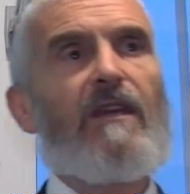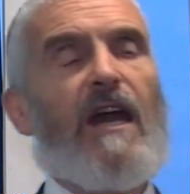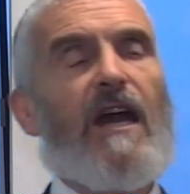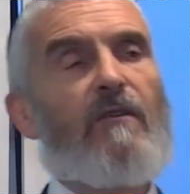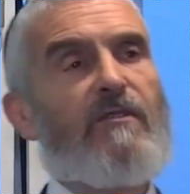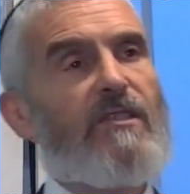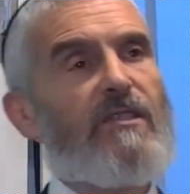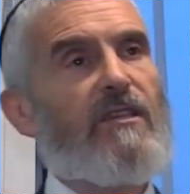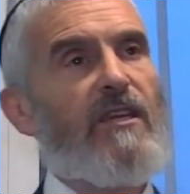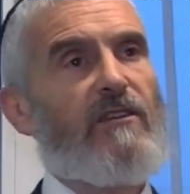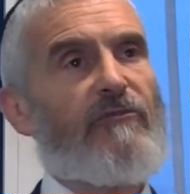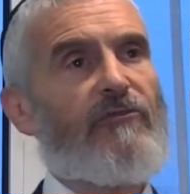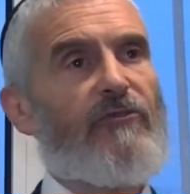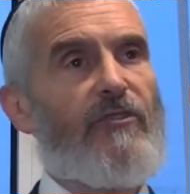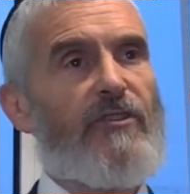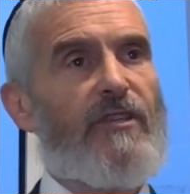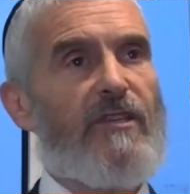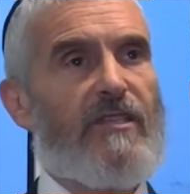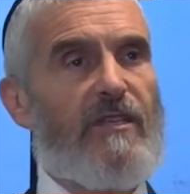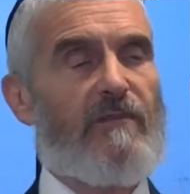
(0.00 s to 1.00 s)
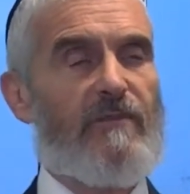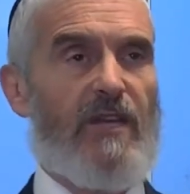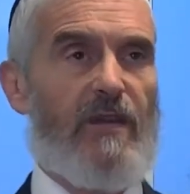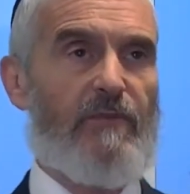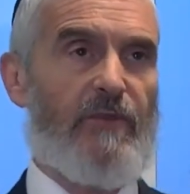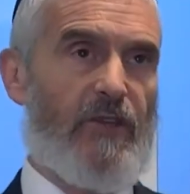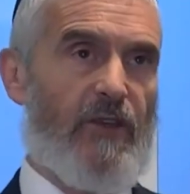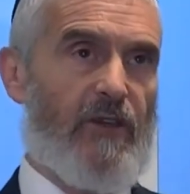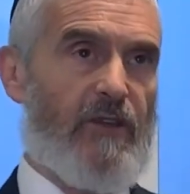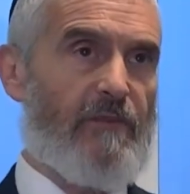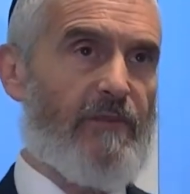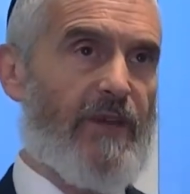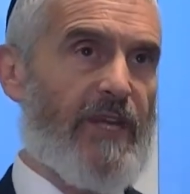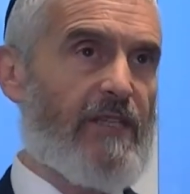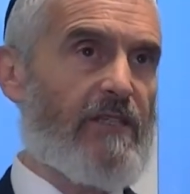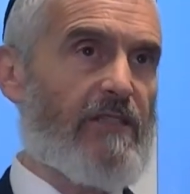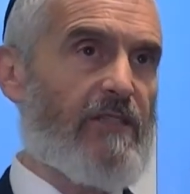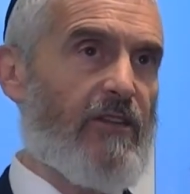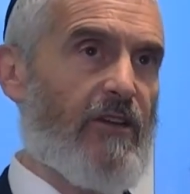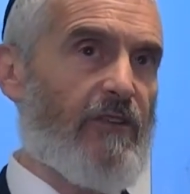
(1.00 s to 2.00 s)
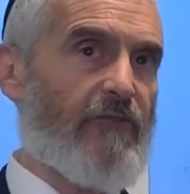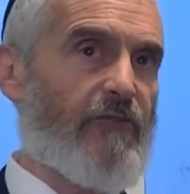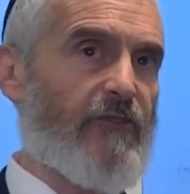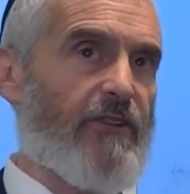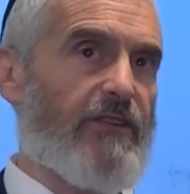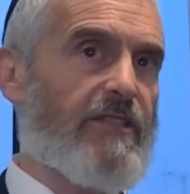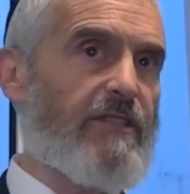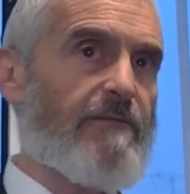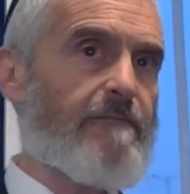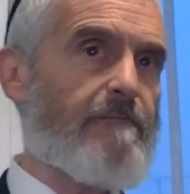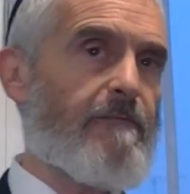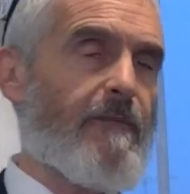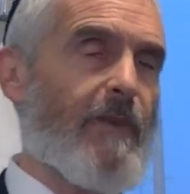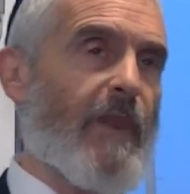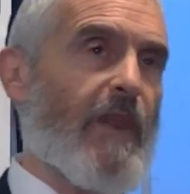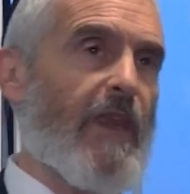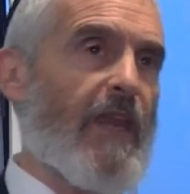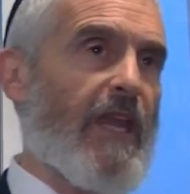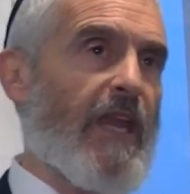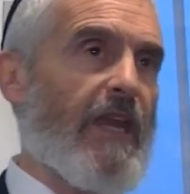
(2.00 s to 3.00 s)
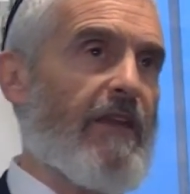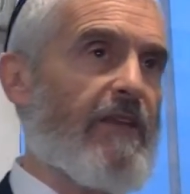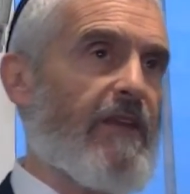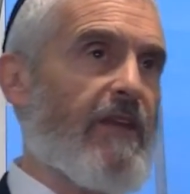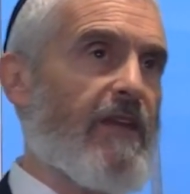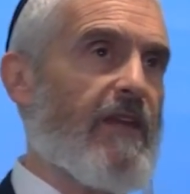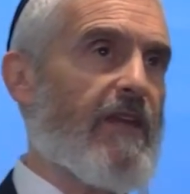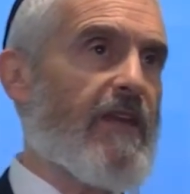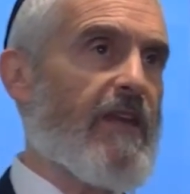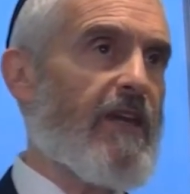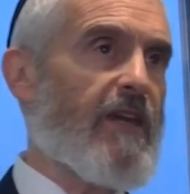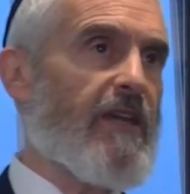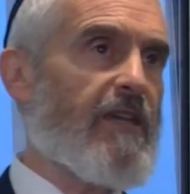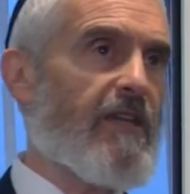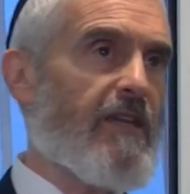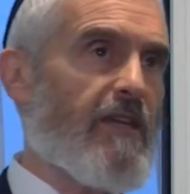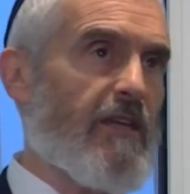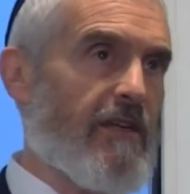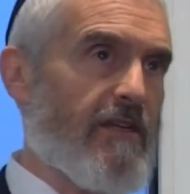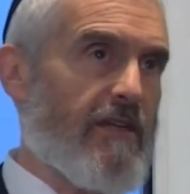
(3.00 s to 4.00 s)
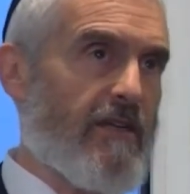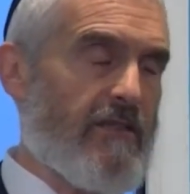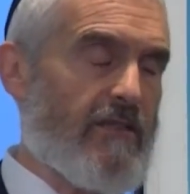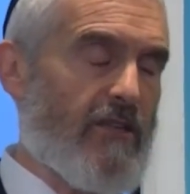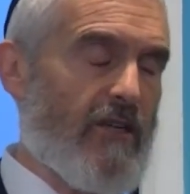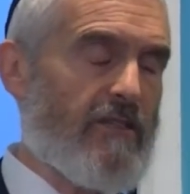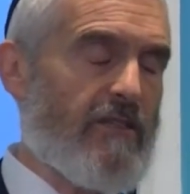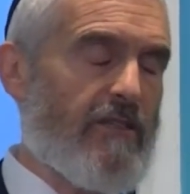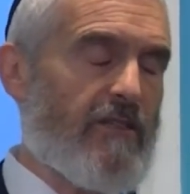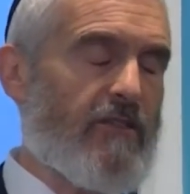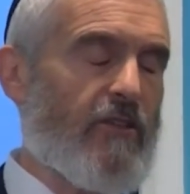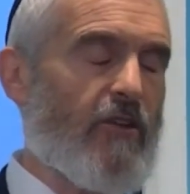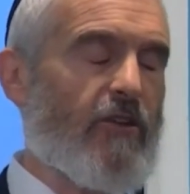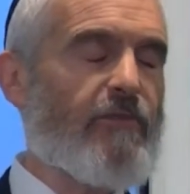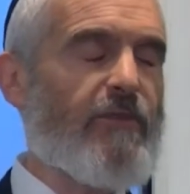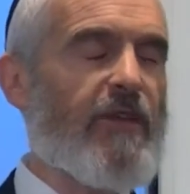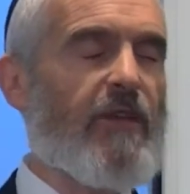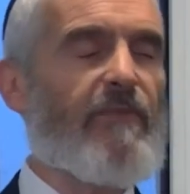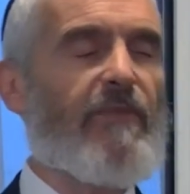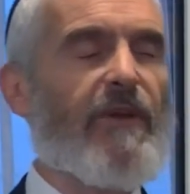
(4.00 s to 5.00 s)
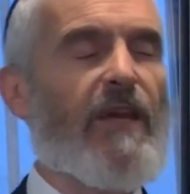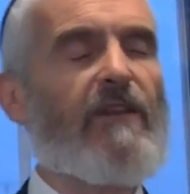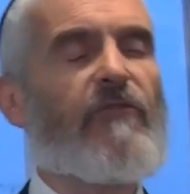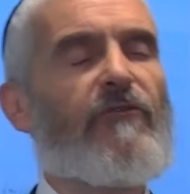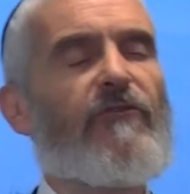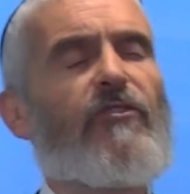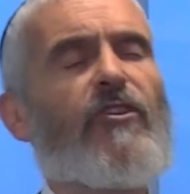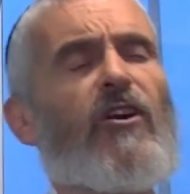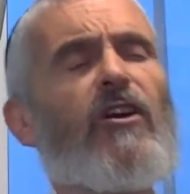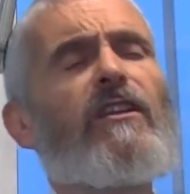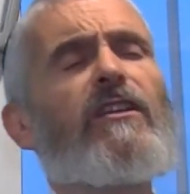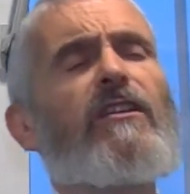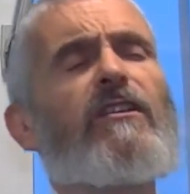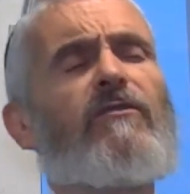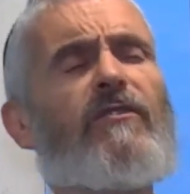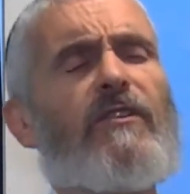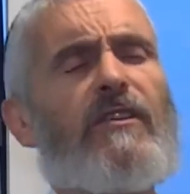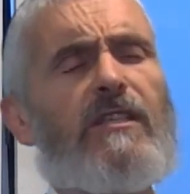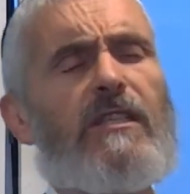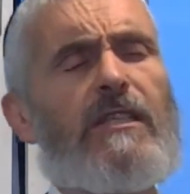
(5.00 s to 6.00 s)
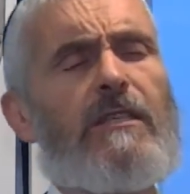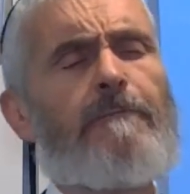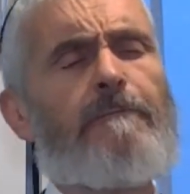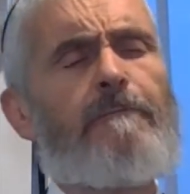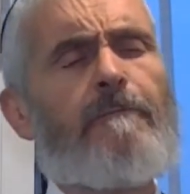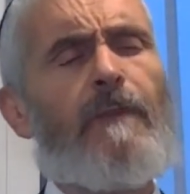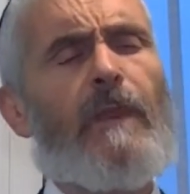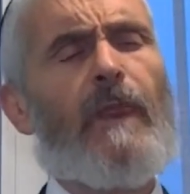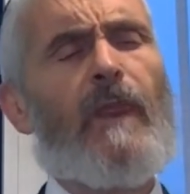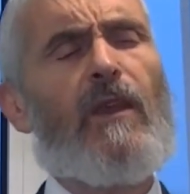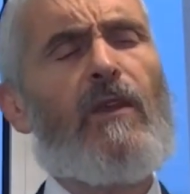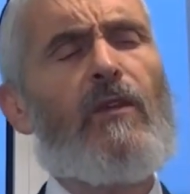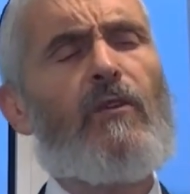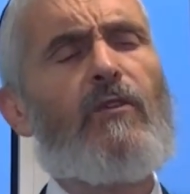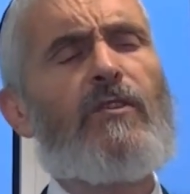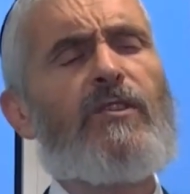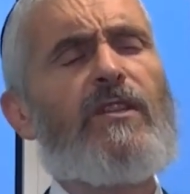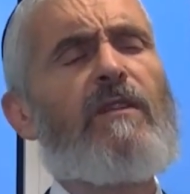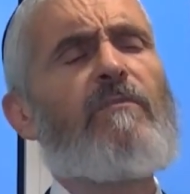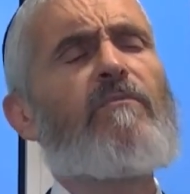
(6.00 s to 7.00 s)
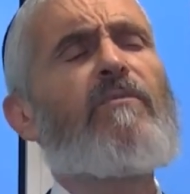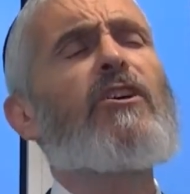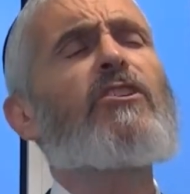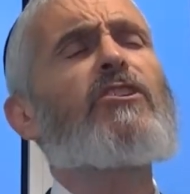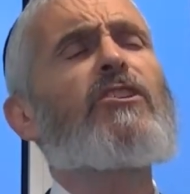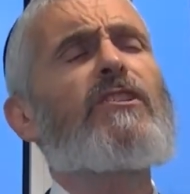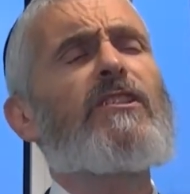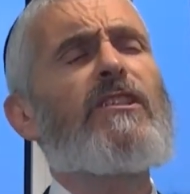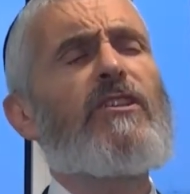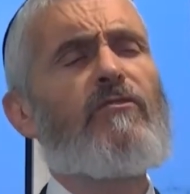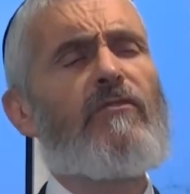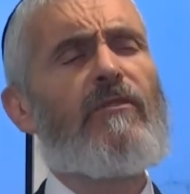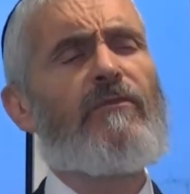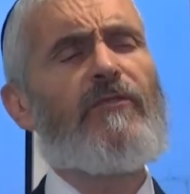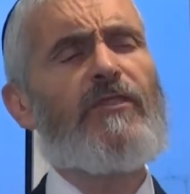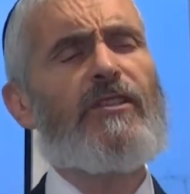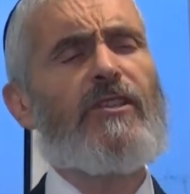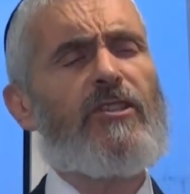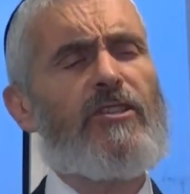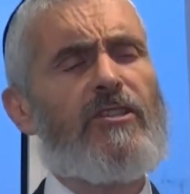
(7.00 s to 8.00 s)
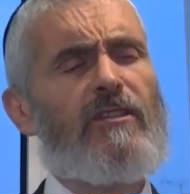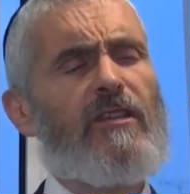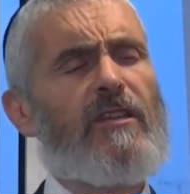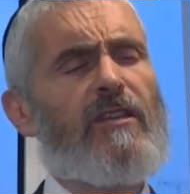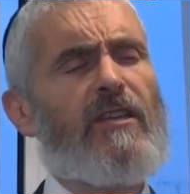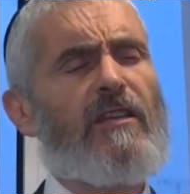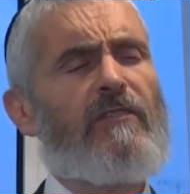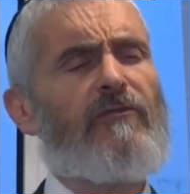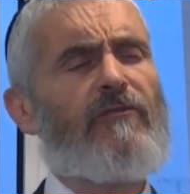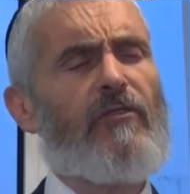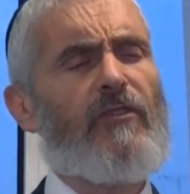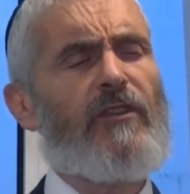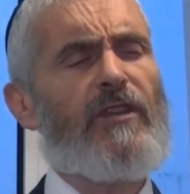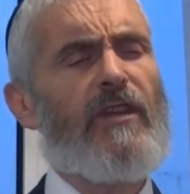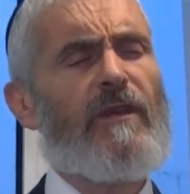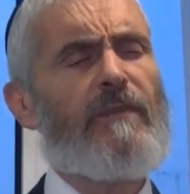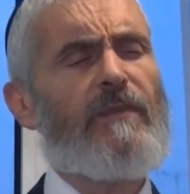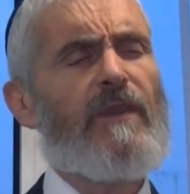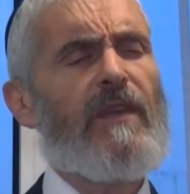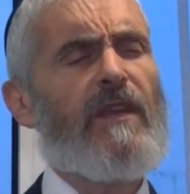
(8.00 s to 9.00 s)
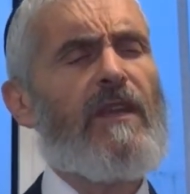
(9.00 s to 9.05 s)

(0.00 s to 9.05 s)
I was in California some time ago at a medical conference, and there a doctor told me about a colleague of his who's an emergency room physician in California.